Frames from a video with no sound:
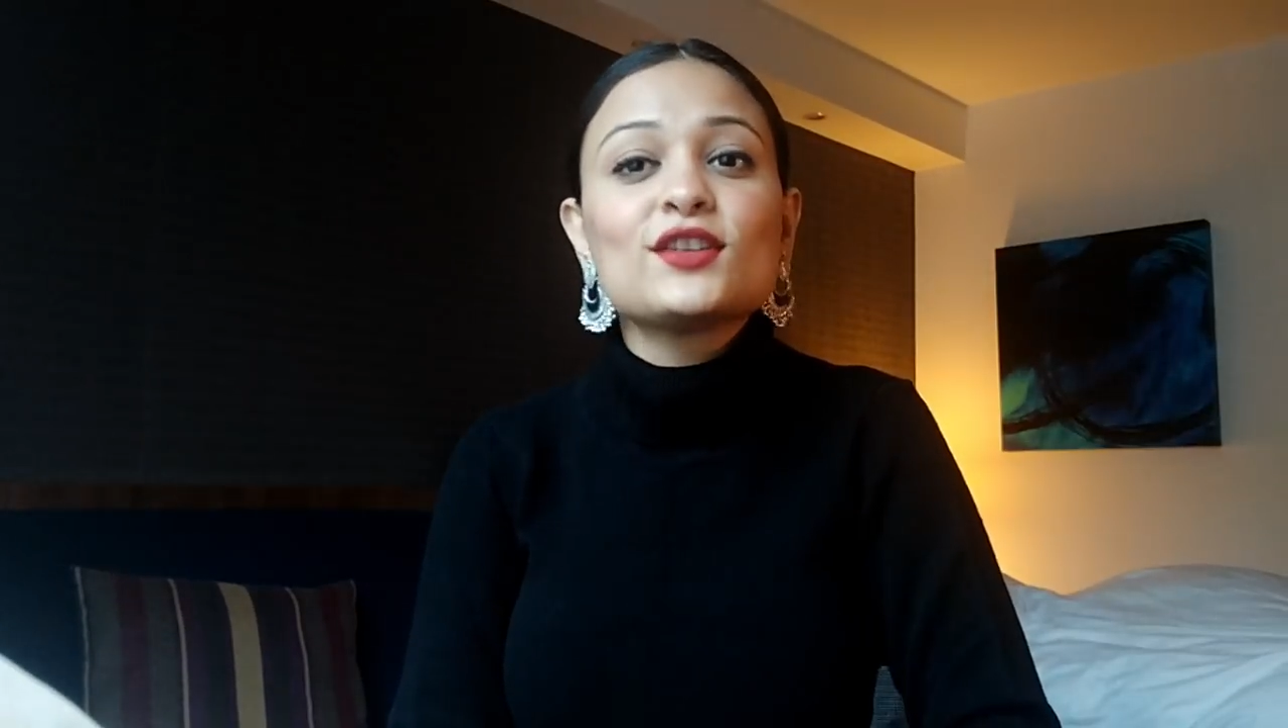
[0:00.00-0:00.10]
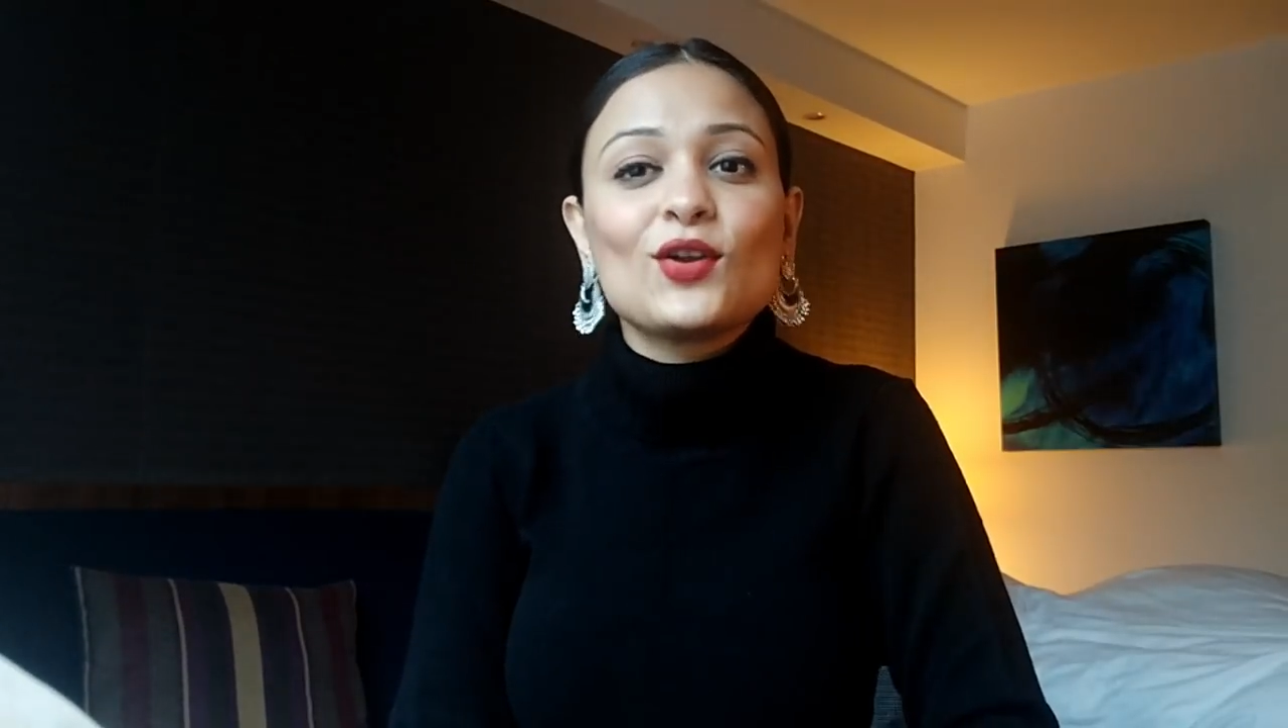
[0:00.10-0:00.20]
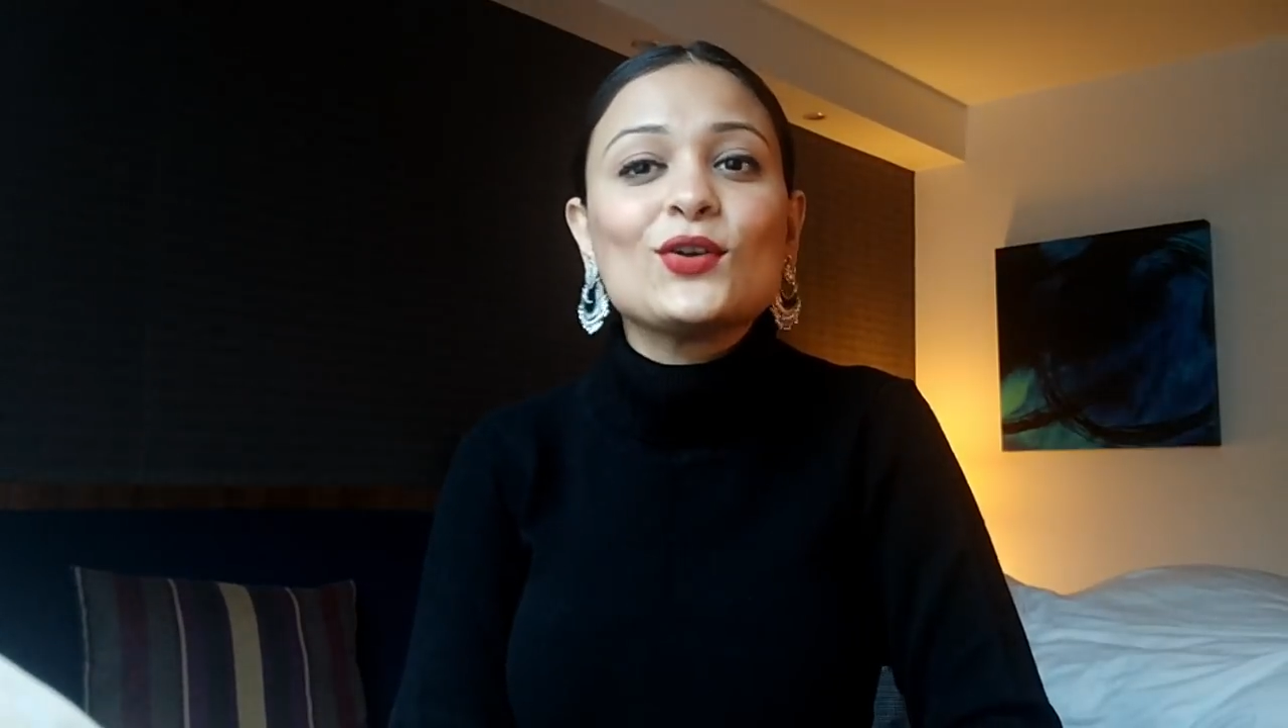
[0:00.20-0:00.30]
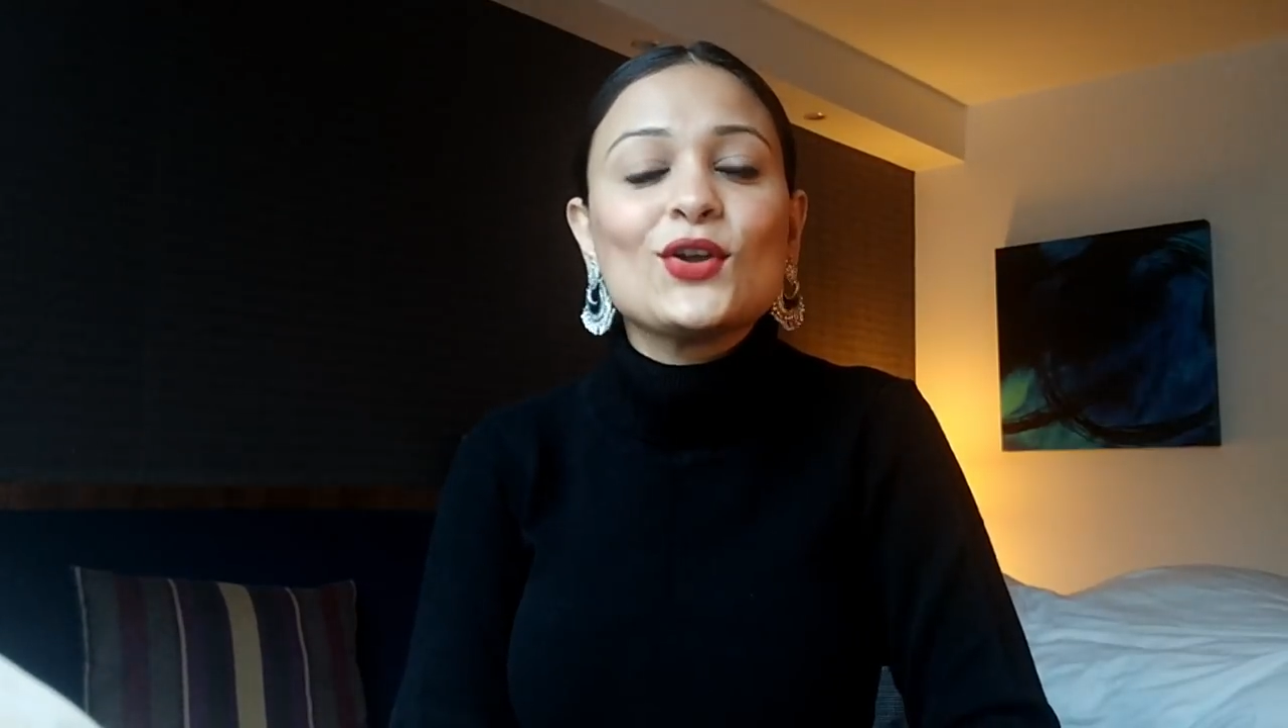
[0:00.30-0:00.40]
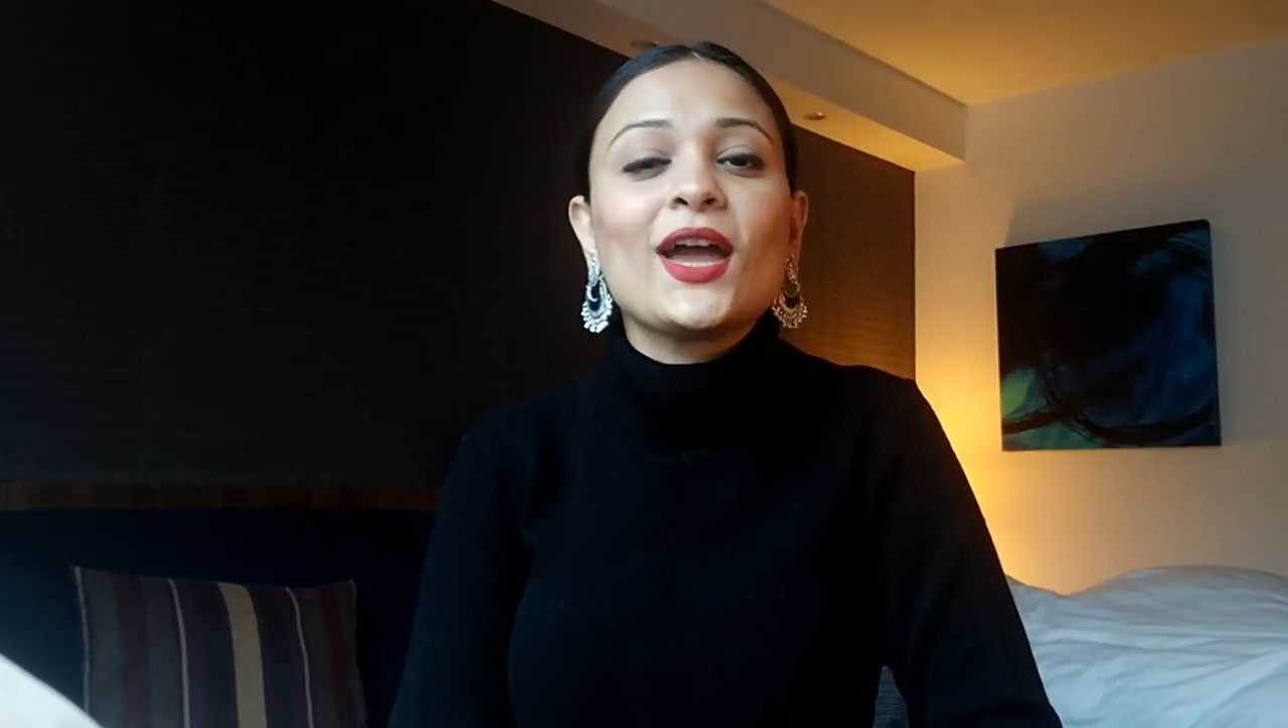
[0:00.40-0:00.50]

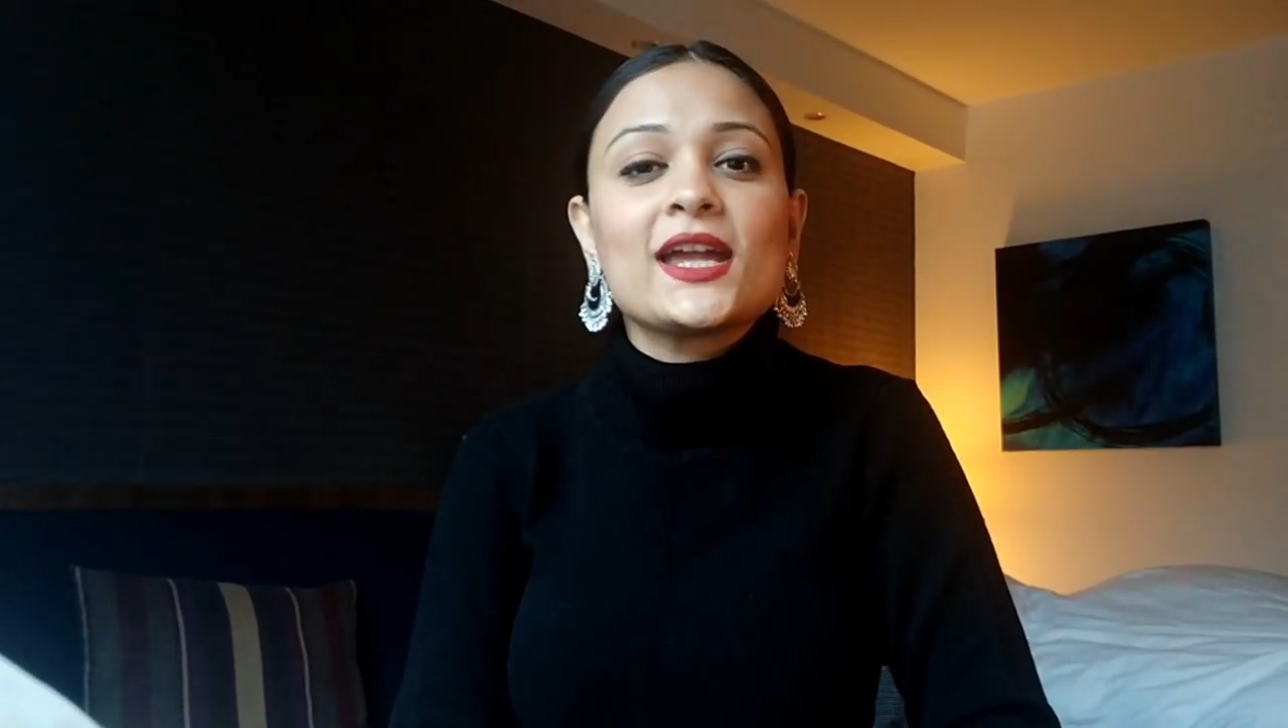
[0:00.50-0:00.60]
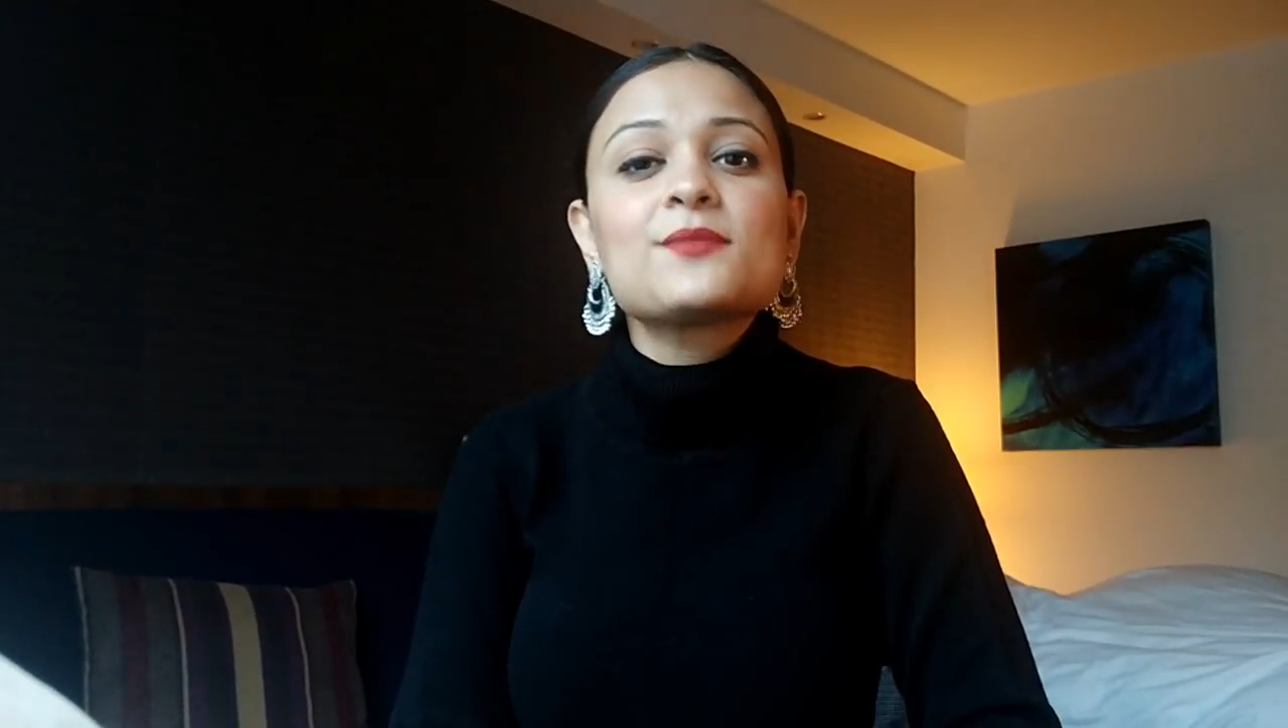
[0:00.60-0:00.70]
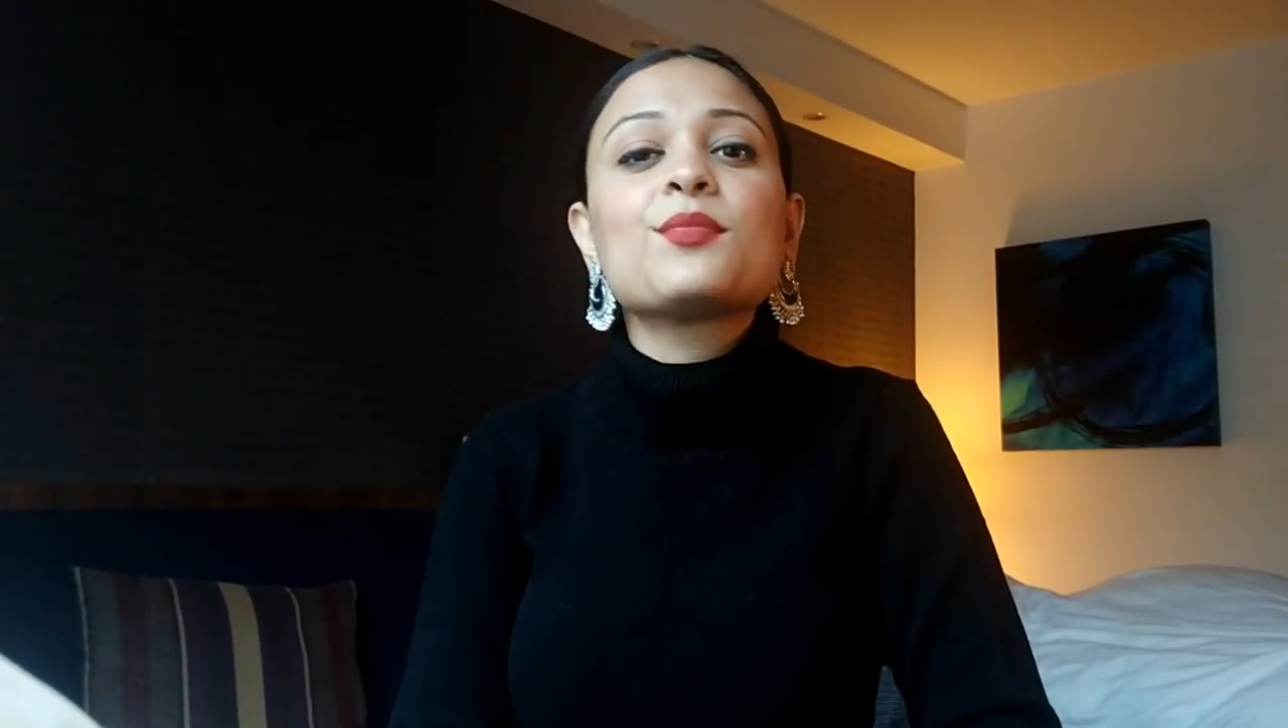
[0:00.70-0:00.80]
nod your head,